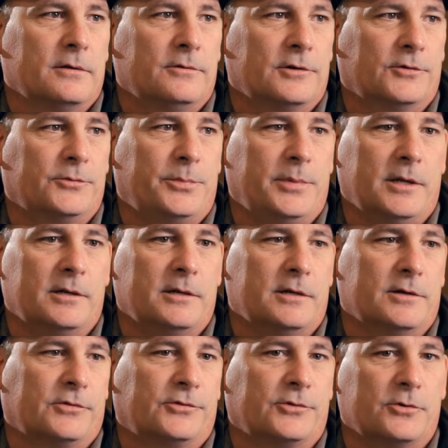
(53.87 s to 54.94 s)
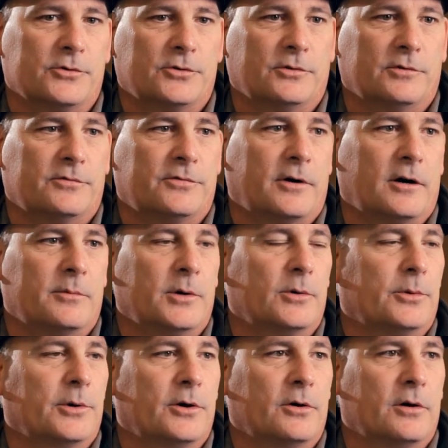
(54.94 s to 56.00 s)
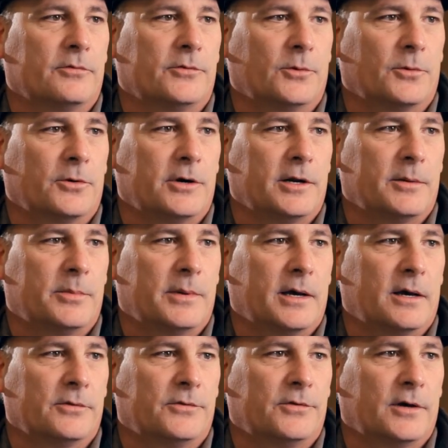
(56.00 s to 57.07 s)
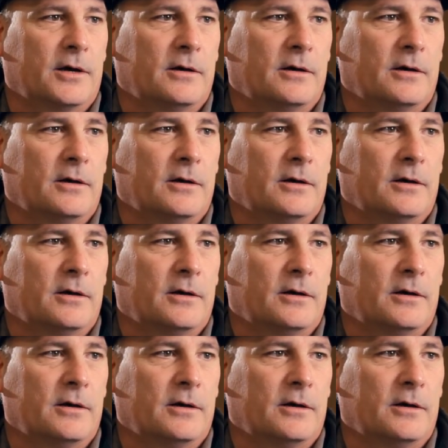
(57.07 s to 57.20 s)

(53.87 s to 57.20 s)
just being in a social environment where you don't have to worry about